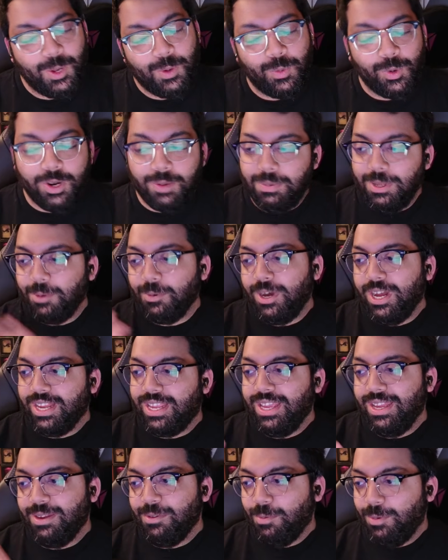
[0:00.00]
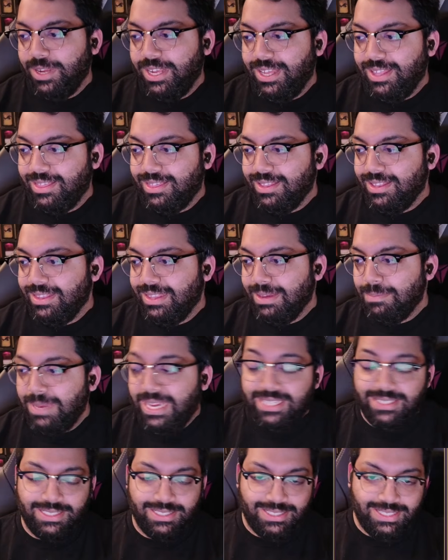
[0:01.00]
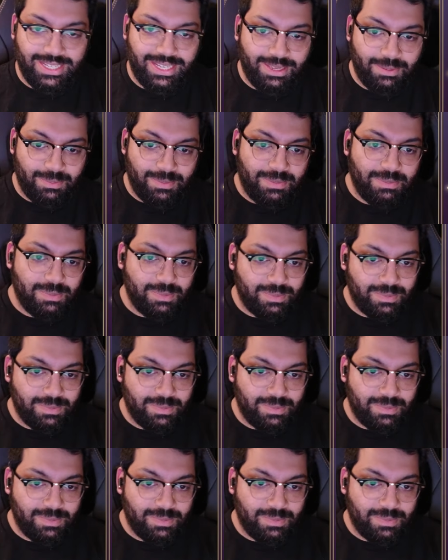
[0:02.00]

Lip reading: we'll be working with the amazing team